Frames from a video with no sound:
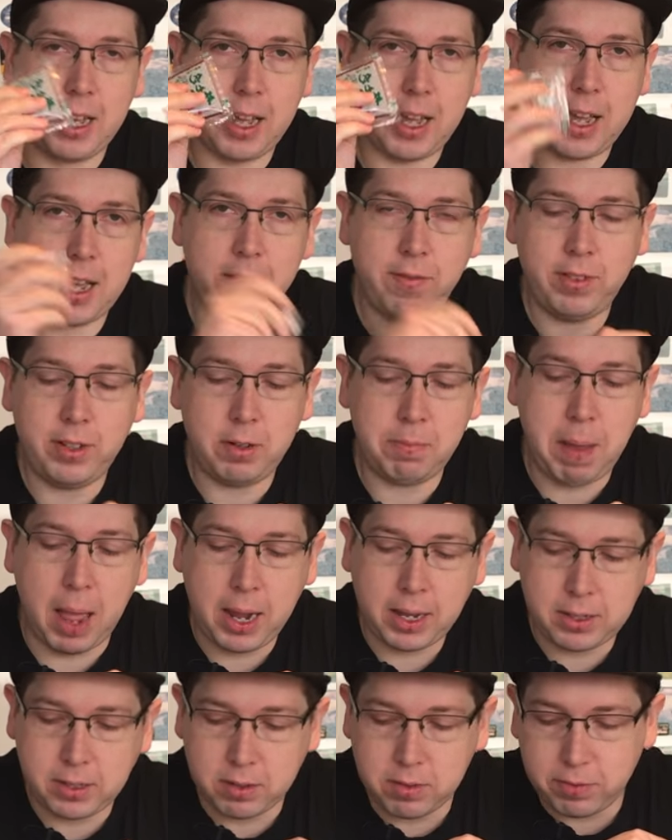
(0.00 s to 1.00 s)
I have little
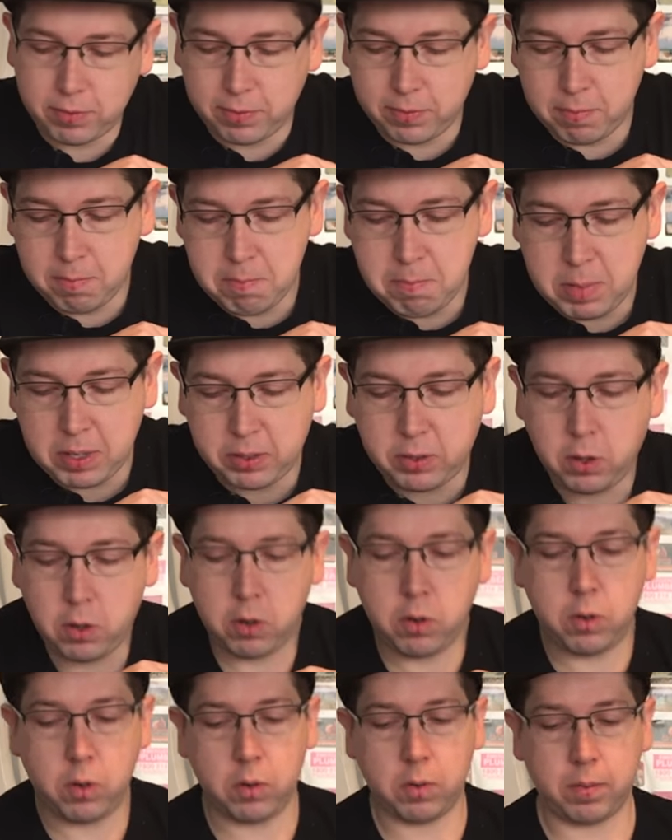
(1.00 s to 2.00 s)
packs of
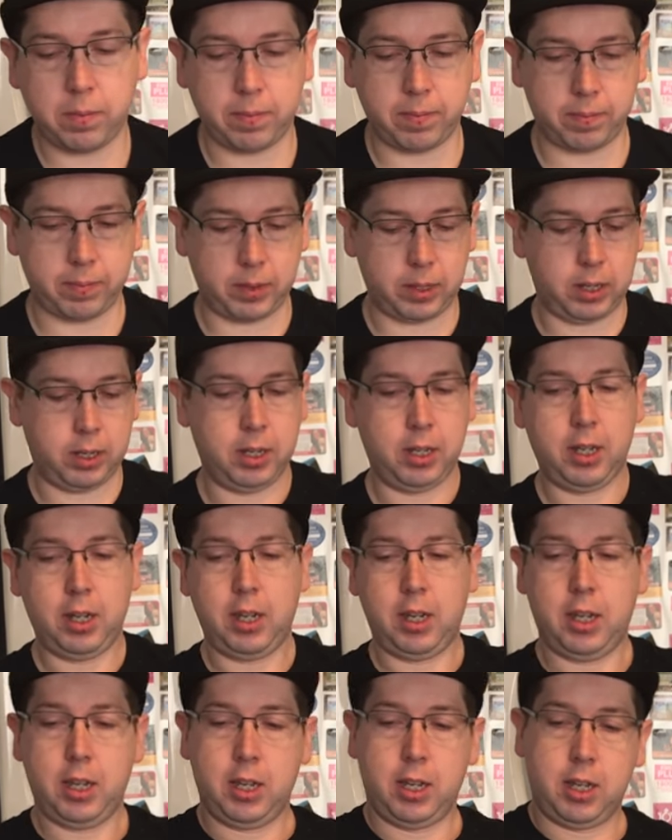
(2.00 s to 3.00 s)
miso,
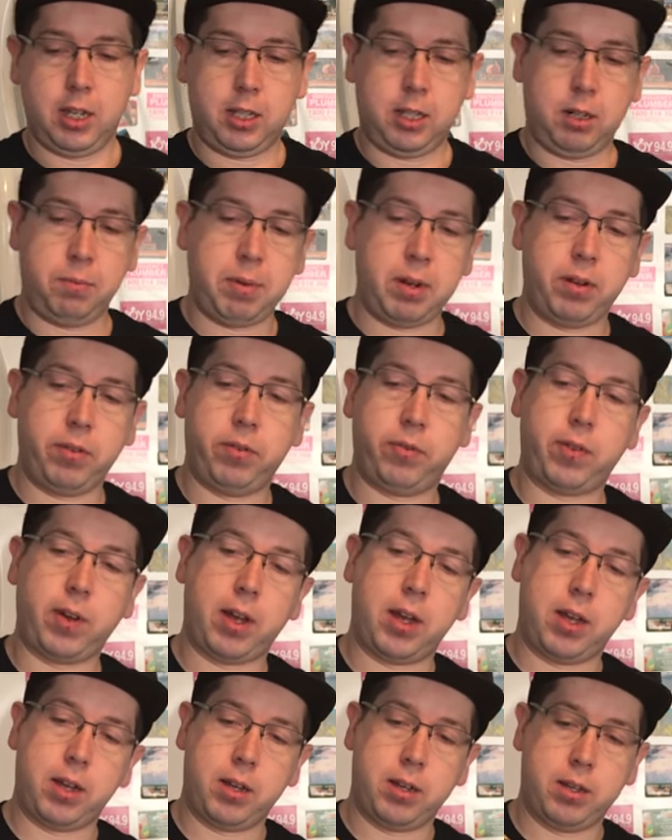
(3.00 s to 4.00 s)
a little bit of
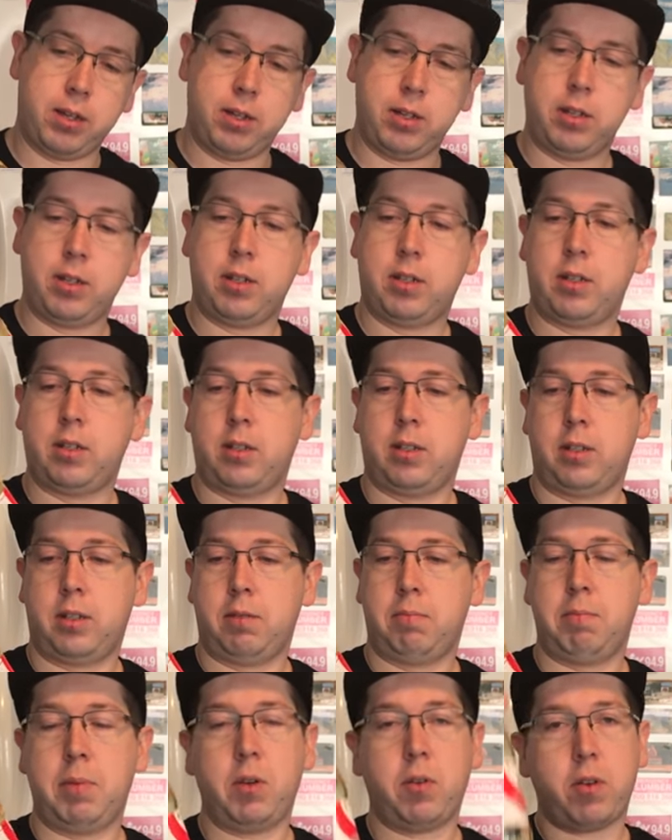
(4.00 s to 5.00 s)

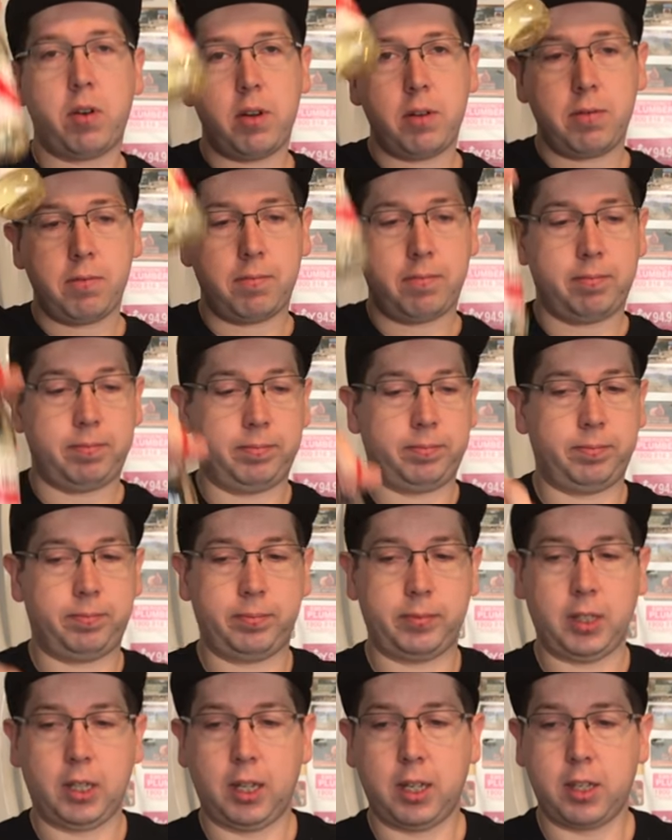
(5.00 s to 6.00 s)
mirin,
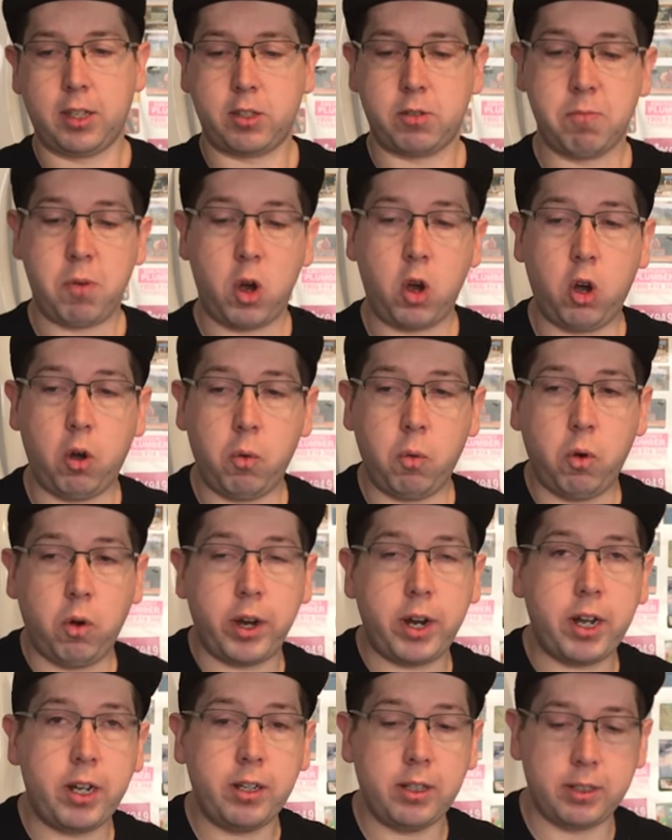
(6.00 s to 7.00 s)
some hot
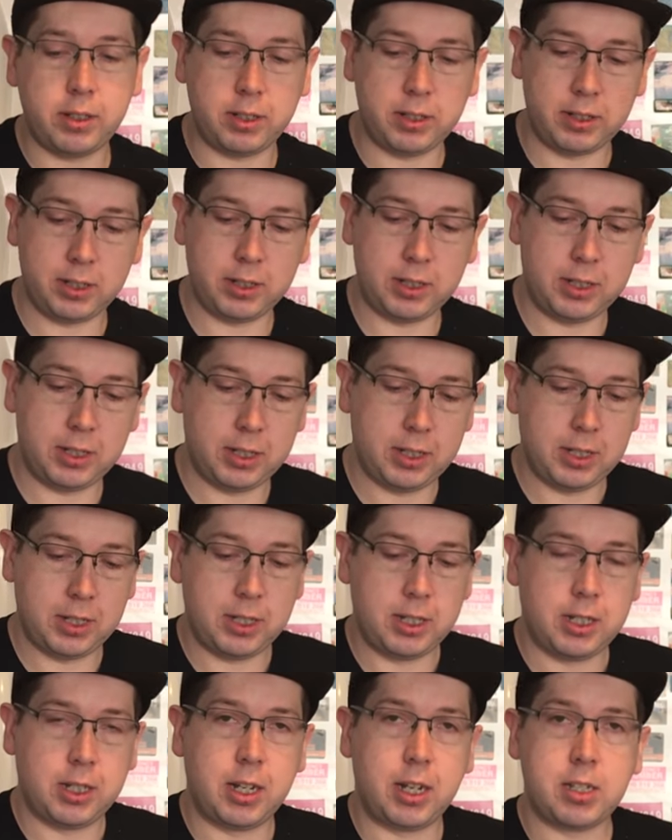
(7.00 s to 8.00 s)
water,
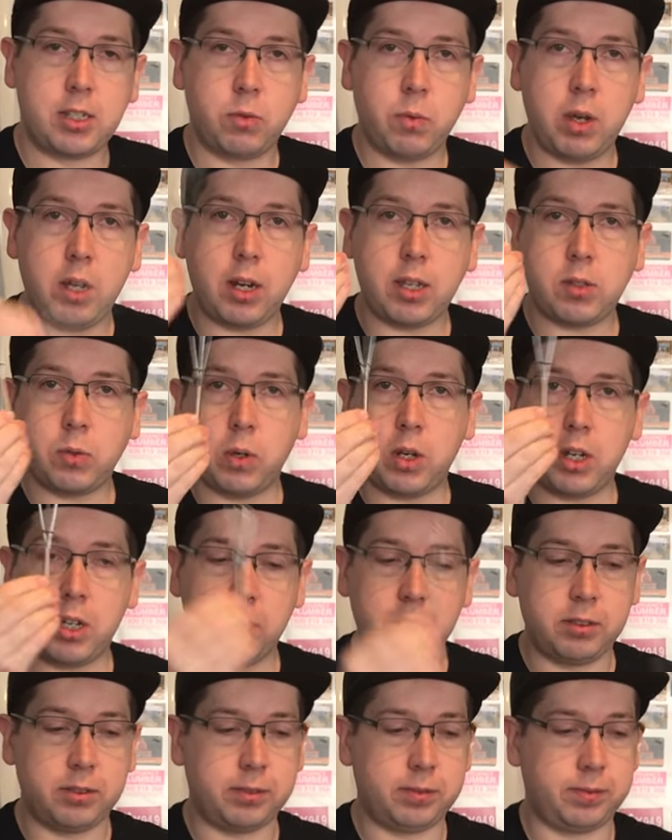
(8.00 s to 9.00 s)
swirly
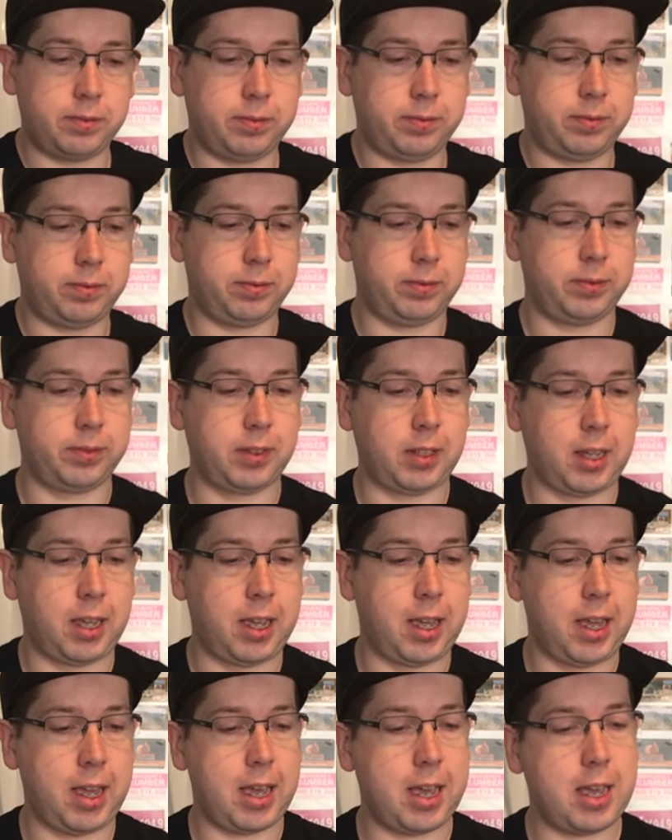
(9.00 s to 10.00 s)
swirl,
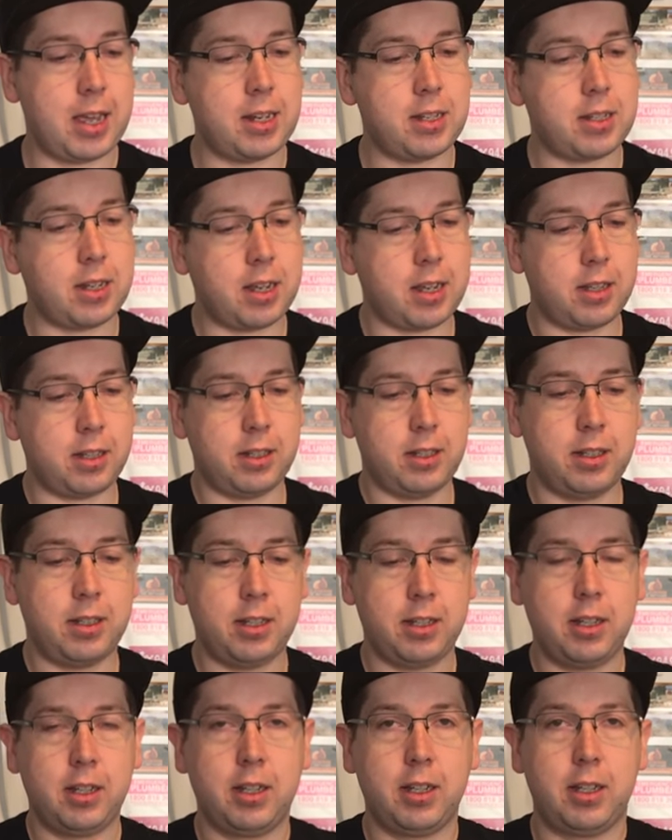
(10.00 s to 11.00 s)
and a
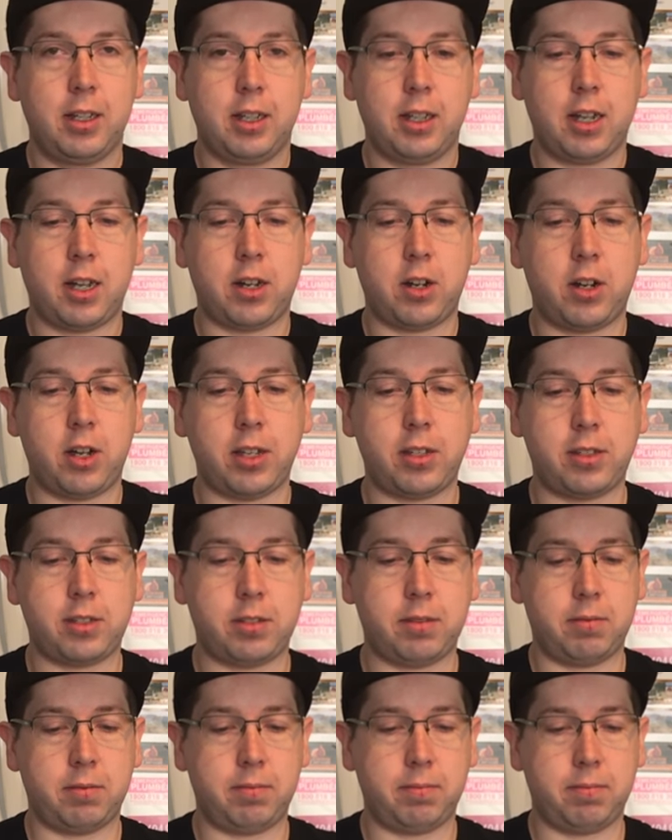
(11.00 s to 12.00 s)
nice